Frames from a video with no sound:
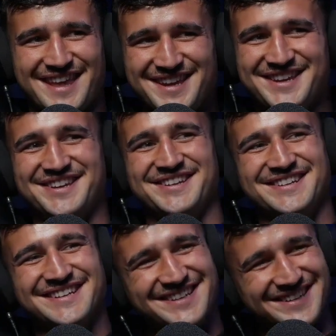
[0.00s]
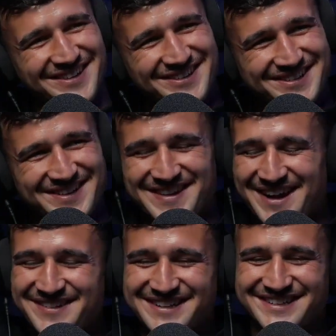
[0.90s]
Thank you. Long time
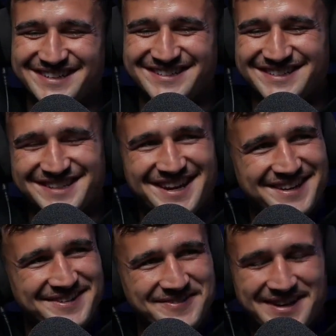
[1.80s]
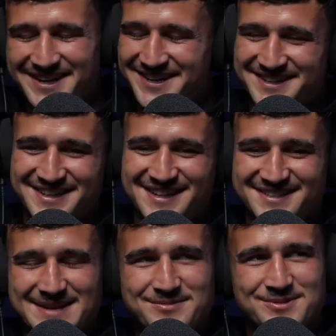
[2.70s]
coming. Just saying,
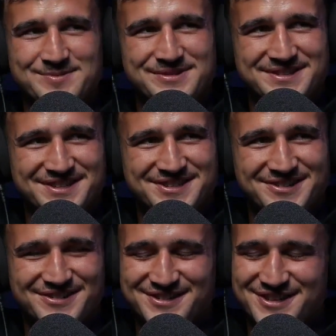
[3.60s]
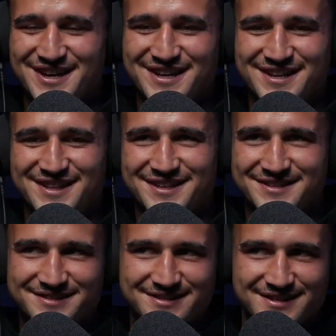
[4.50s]
tapped all the boys on the shoulder at training and then
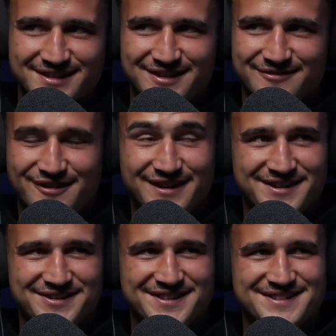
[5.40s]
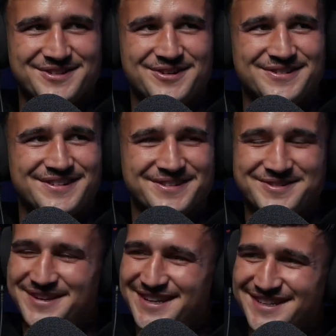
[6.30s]
finally got the nod.
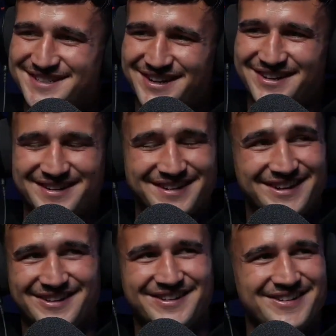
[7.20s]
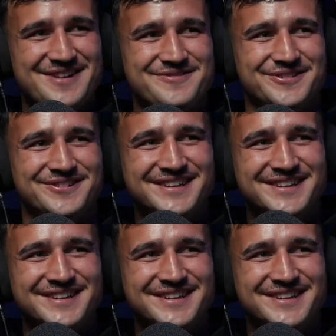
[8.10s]
So grateful.